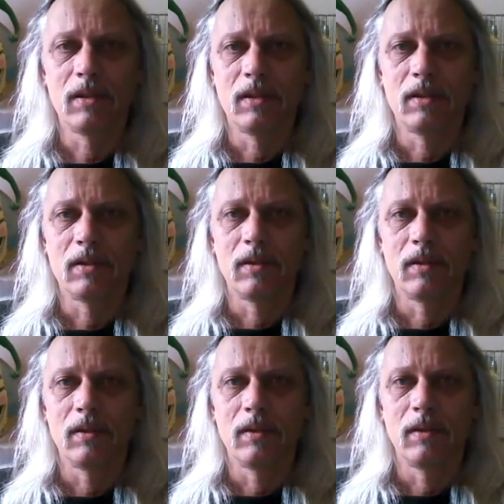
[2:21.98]

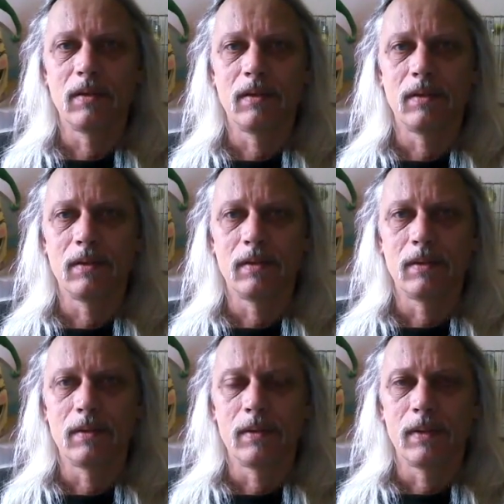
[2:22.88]
(silence)